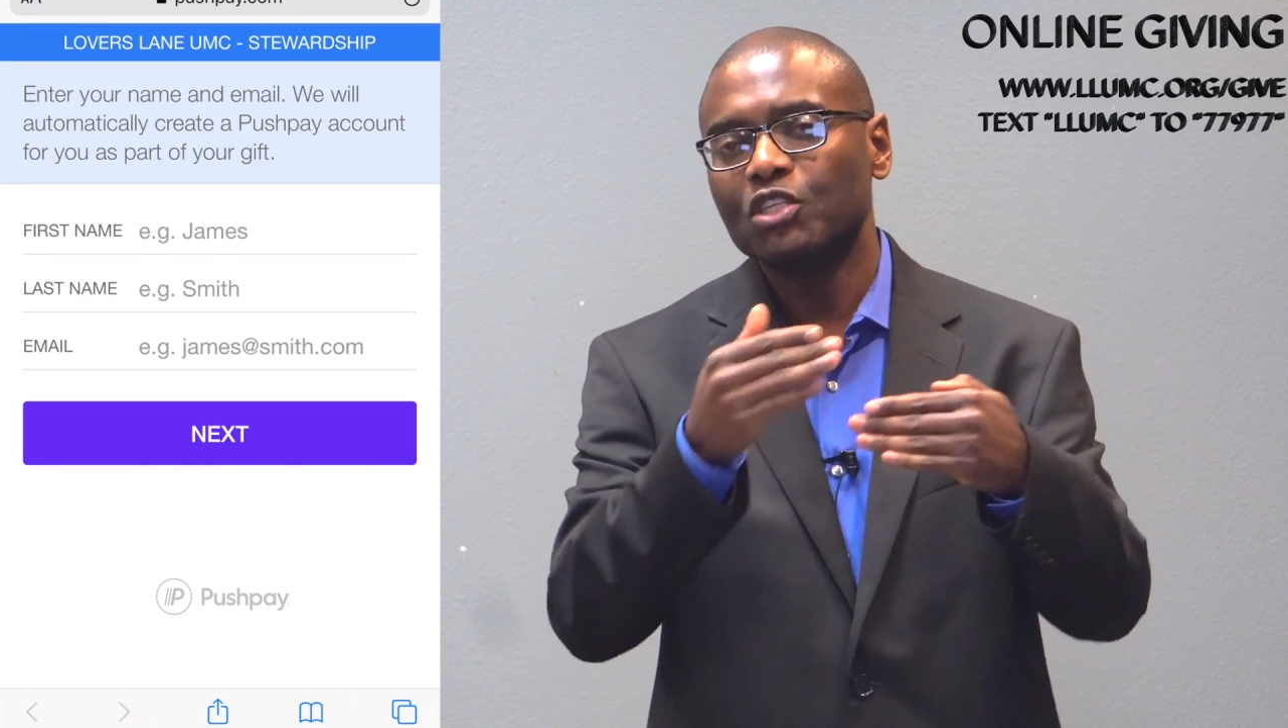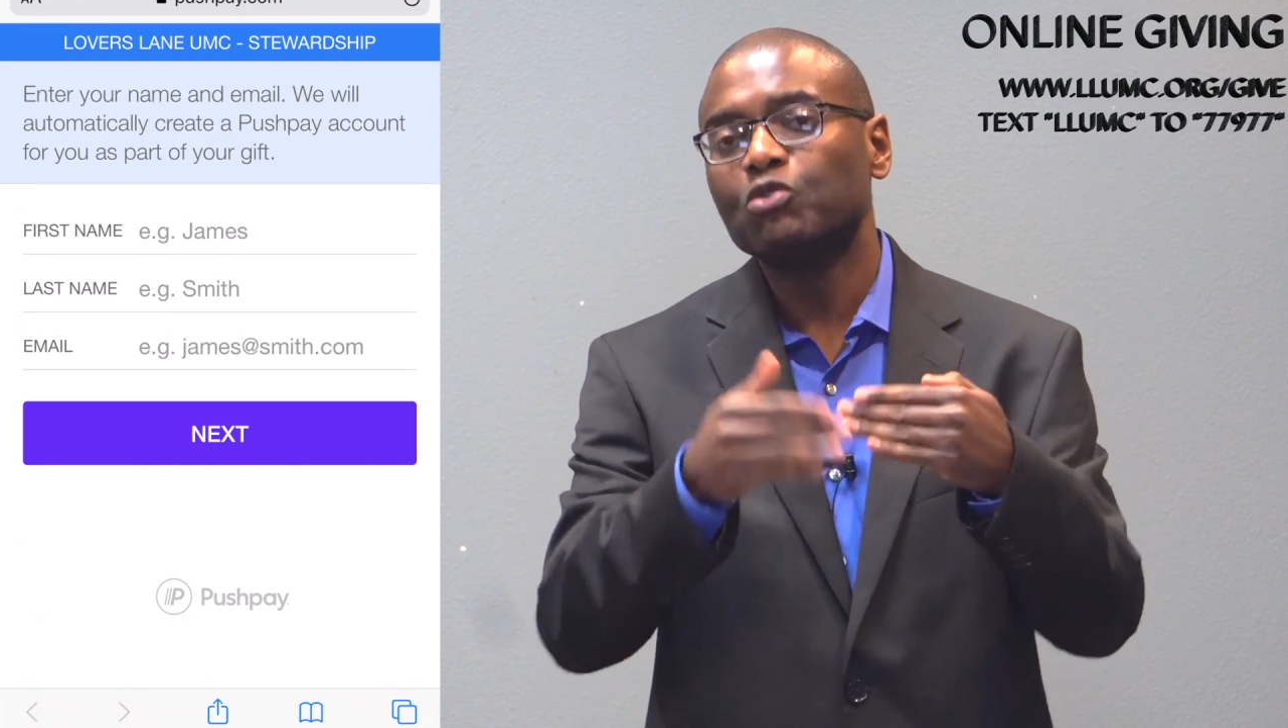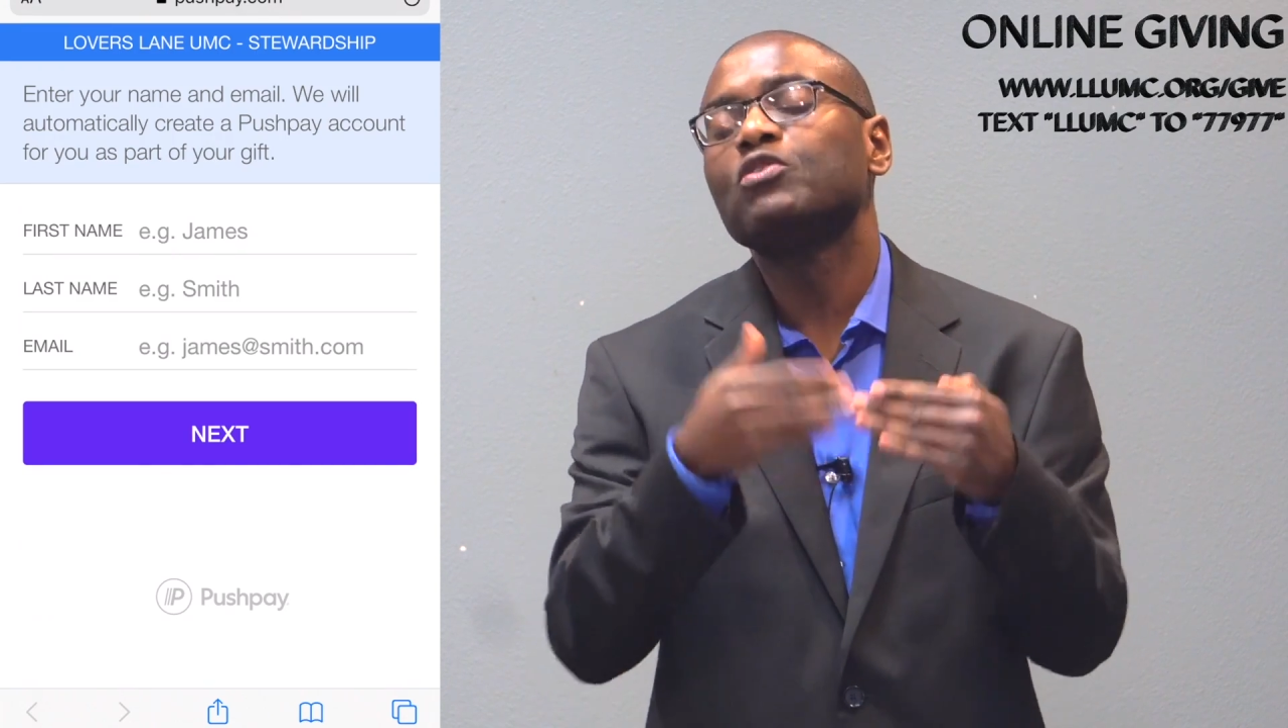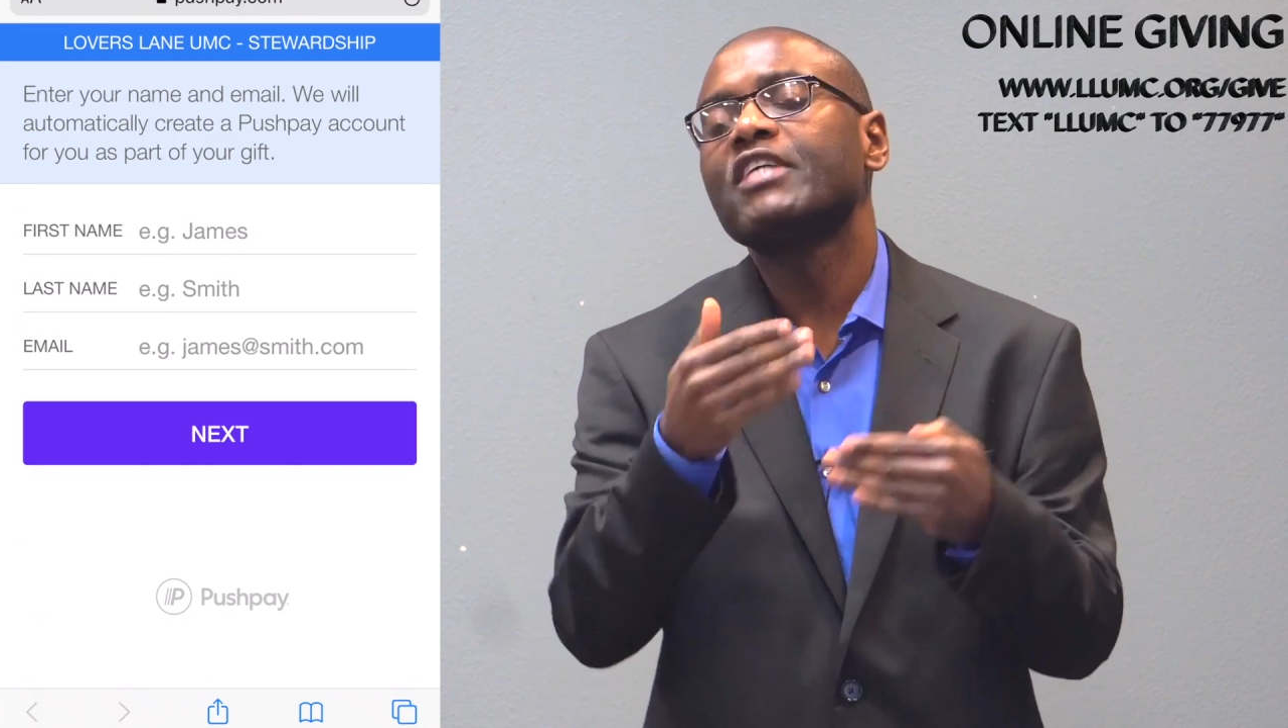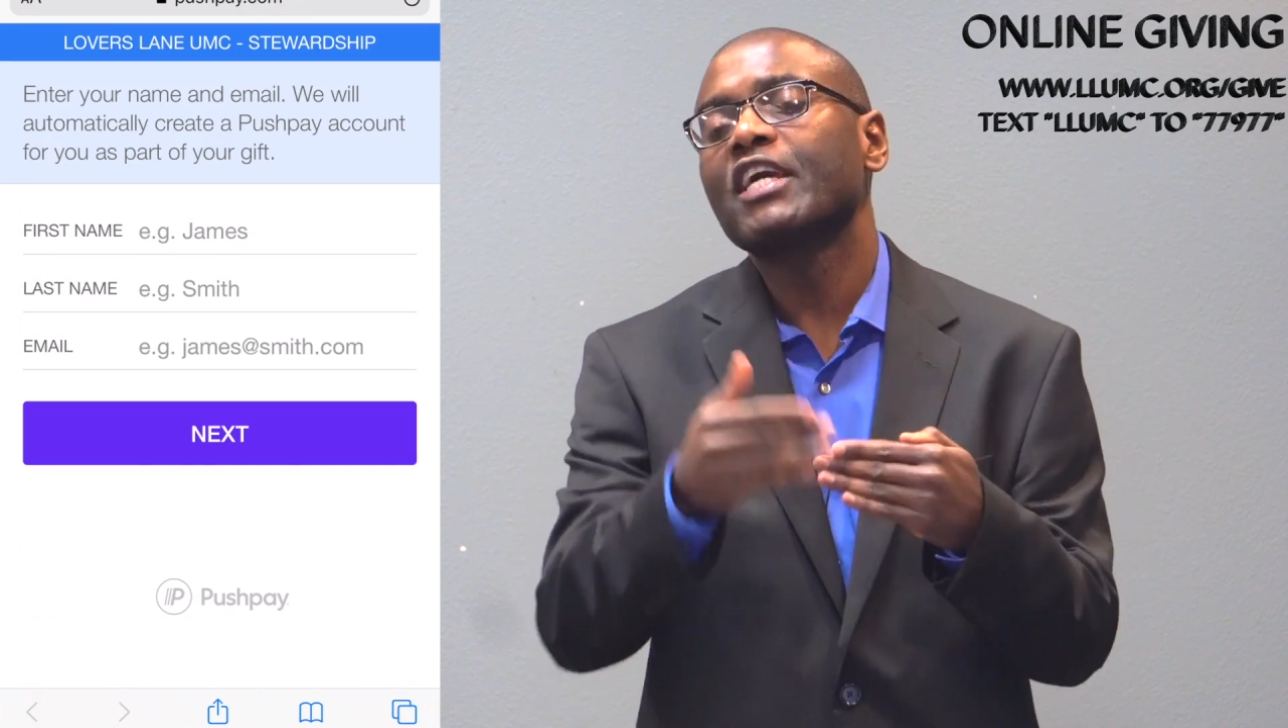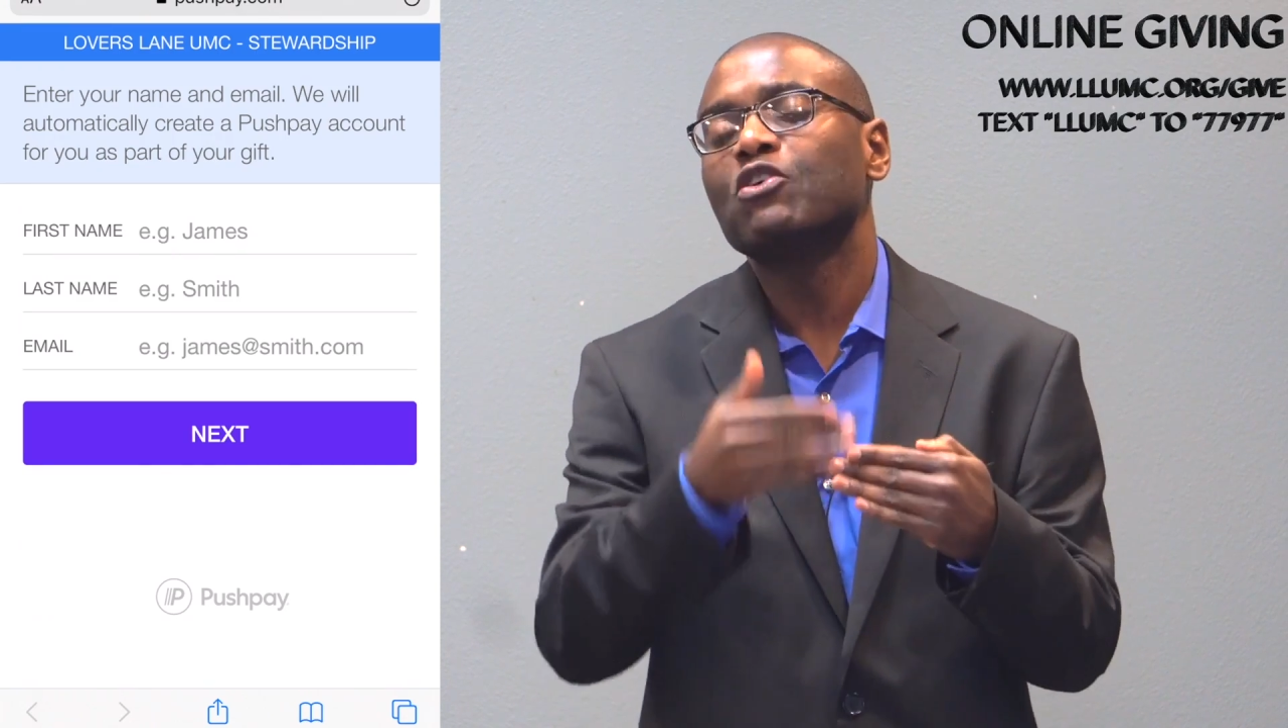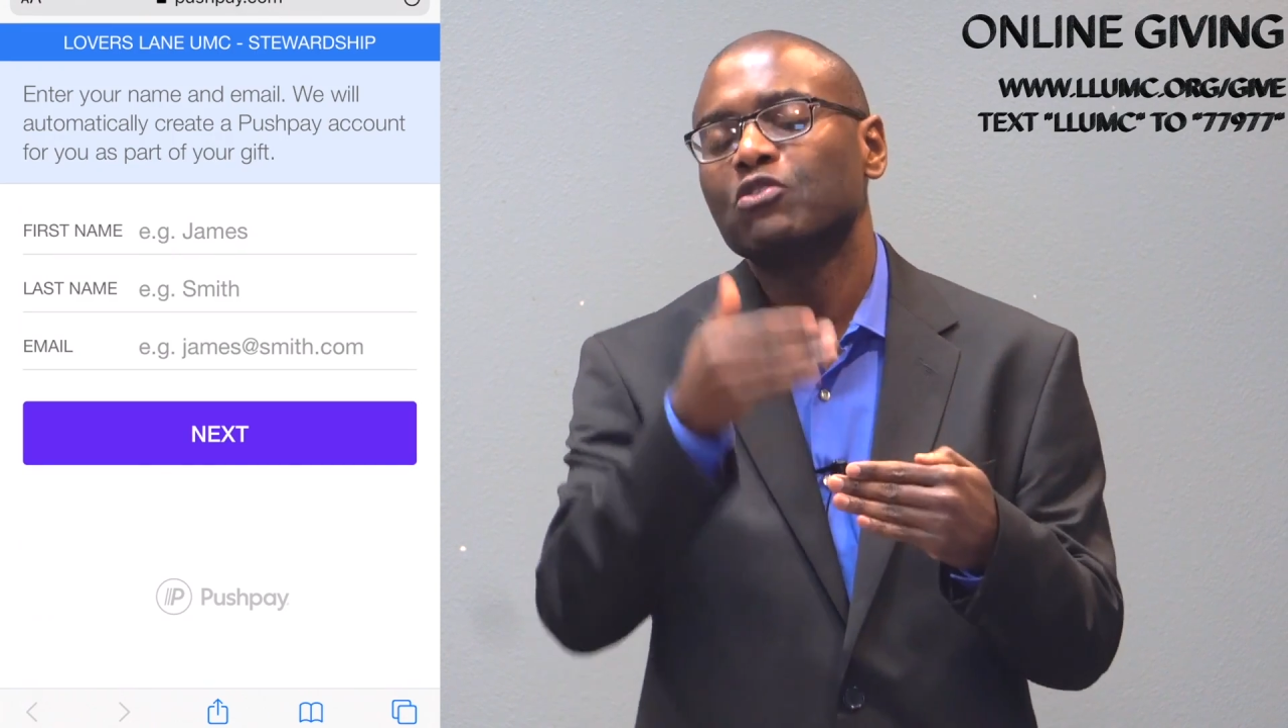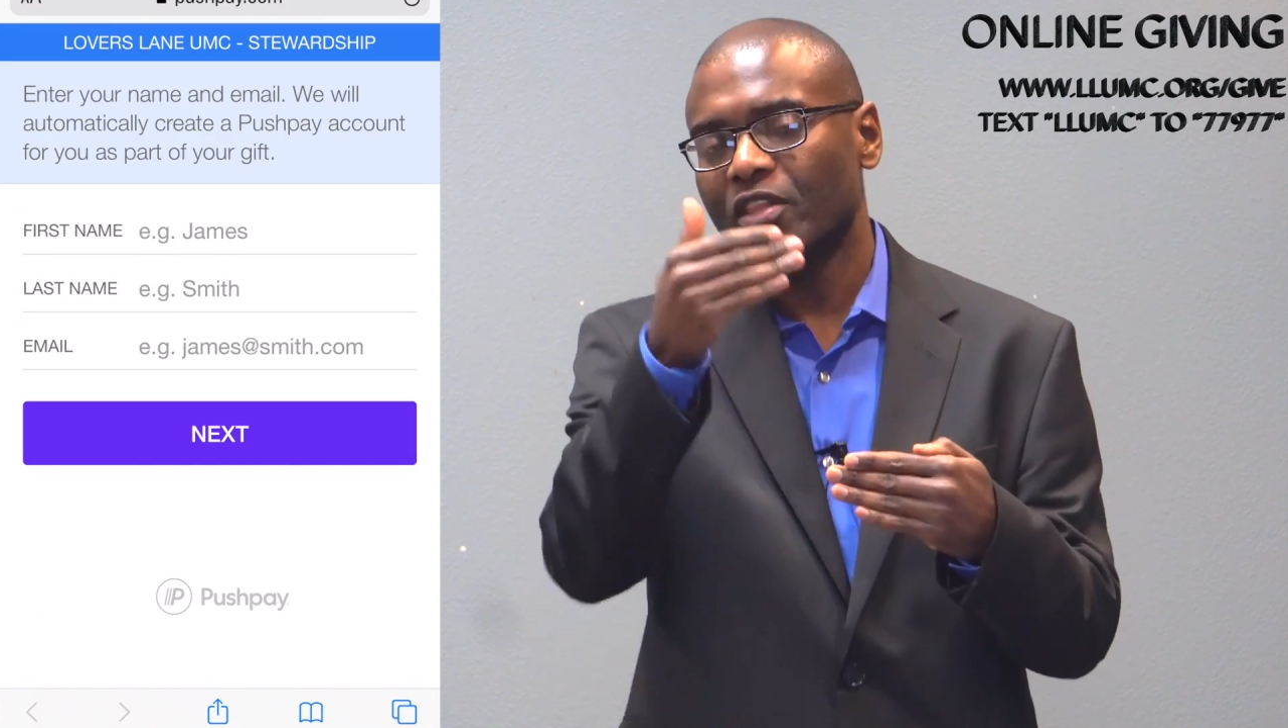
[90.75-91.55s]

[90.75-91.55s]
it will take you